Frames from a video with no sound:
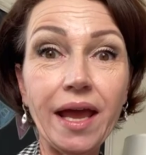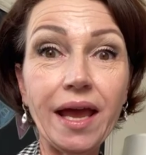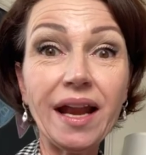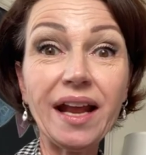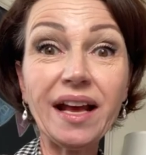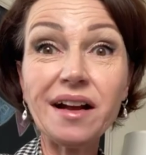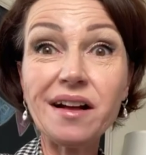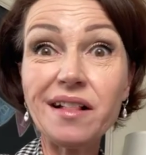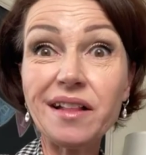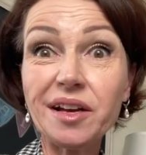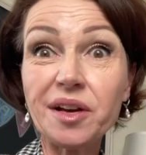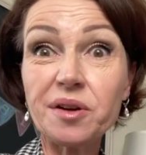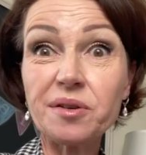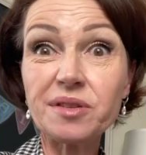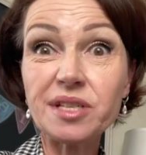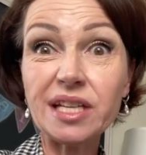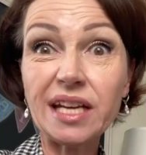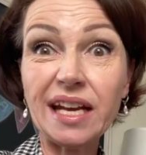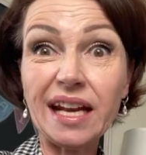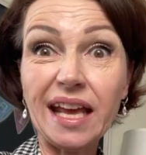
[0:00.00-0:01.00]
And I call it
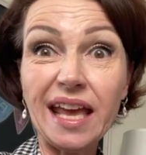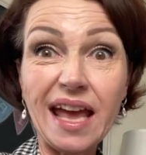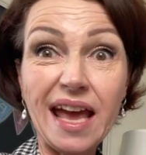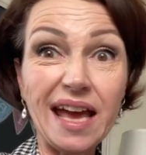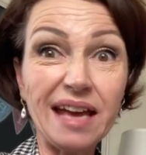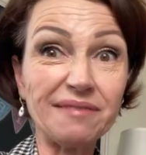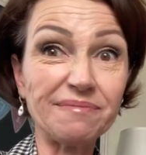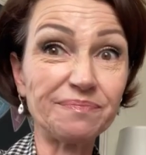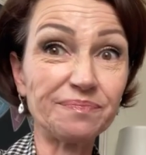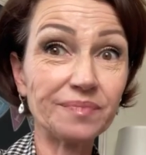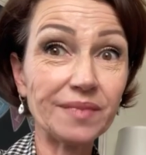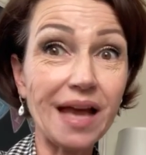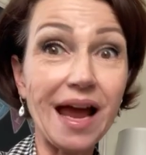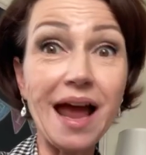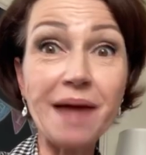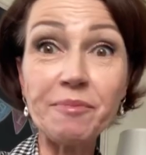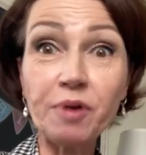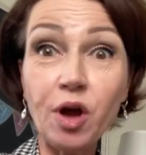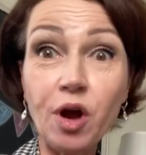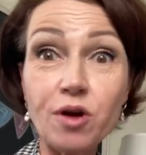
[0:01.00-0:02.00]
coaching in a can.
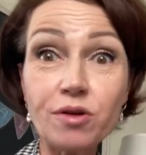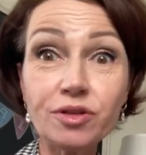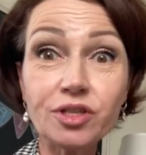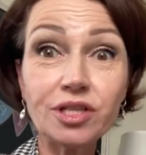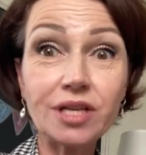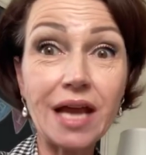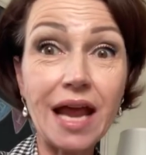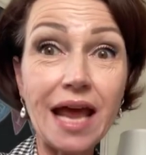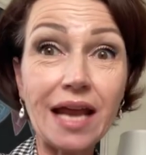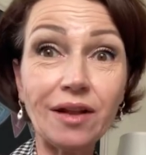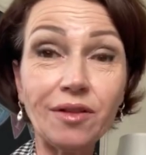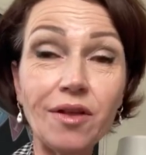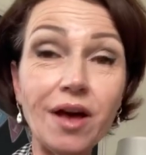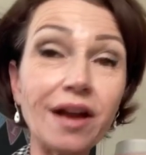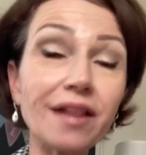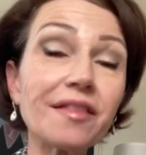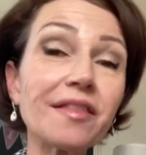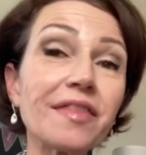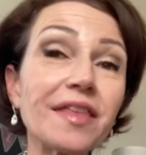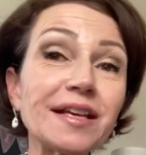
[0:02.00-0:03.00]
I'm a coach, and a lot
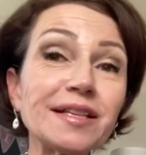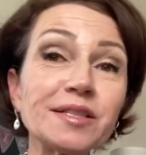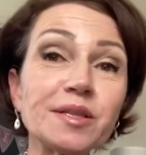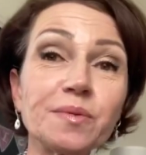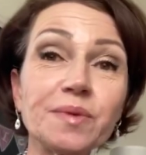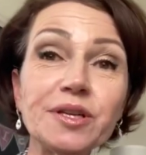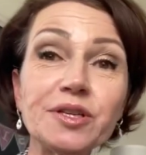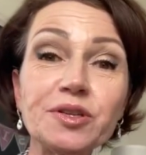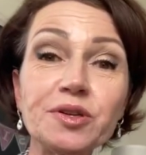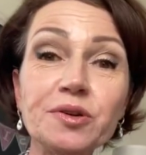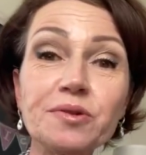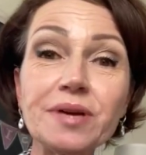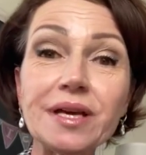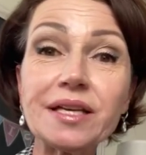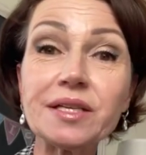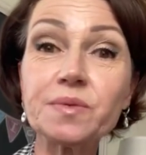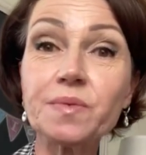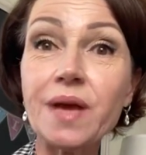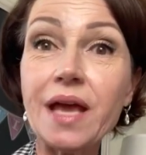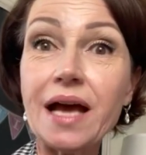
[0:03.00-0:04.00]
of the things that we do
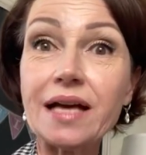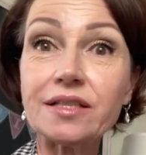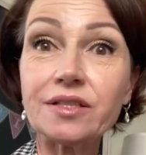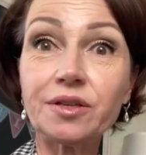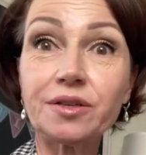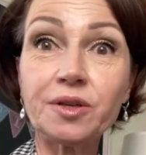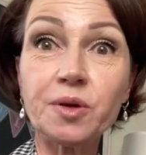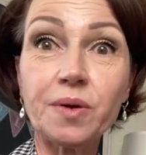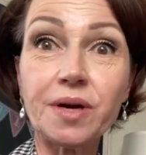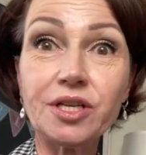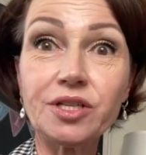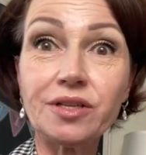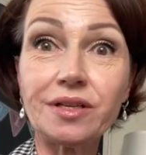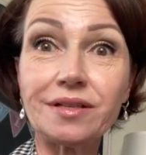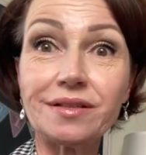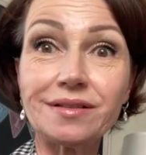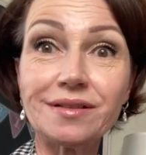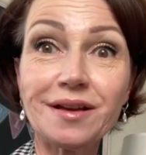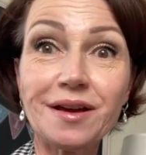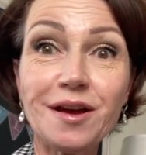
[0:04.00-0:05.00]
is we ask good
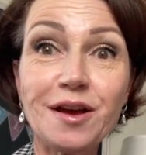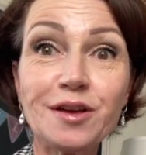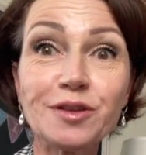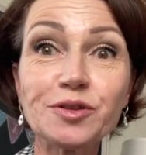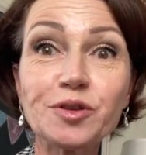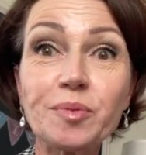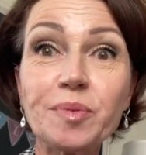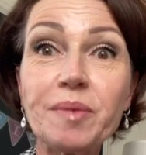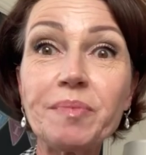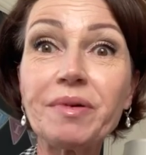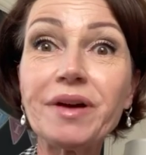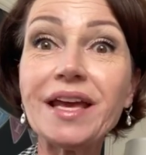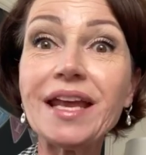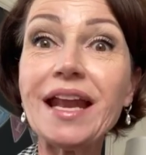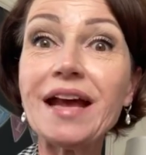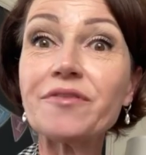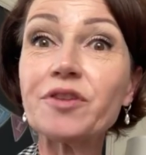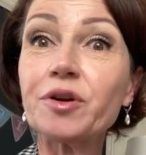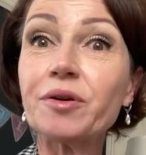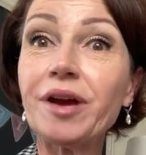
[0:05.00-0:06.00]
questions so people can
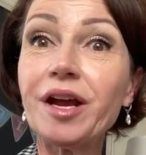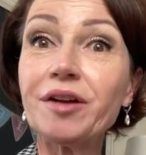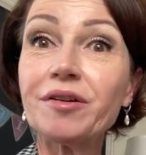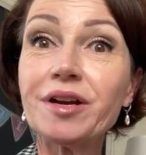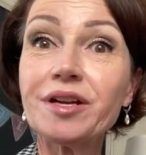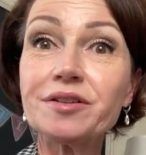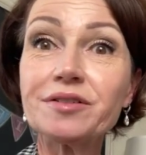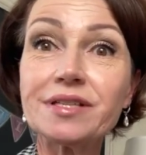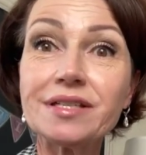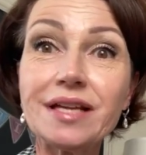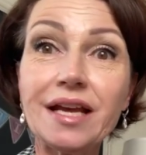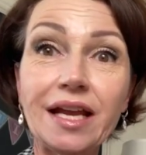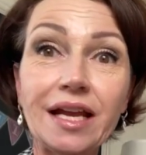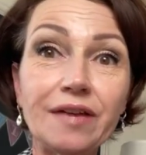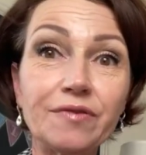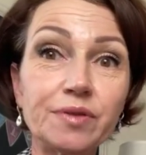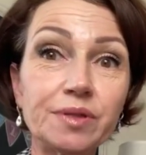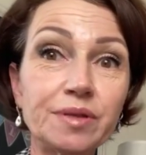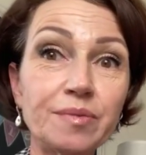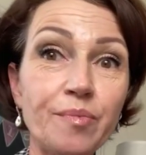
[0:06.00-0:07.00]
have a greater understanding
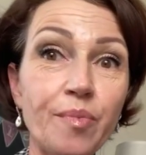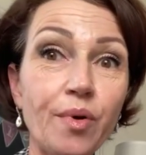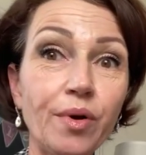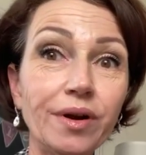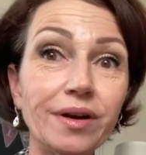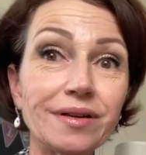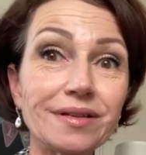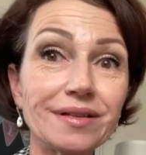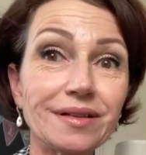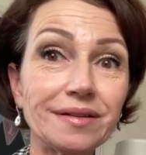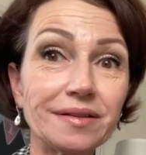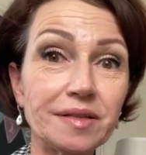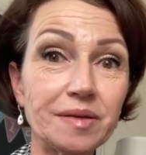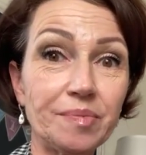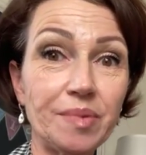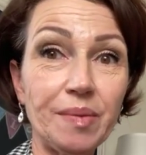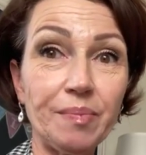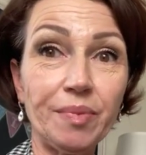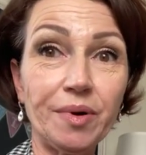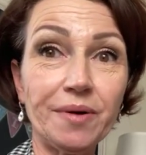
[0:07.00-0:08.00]
of what's important to
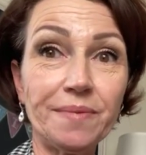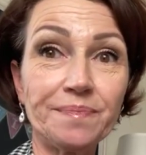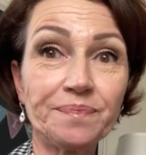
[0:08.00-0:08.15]
people.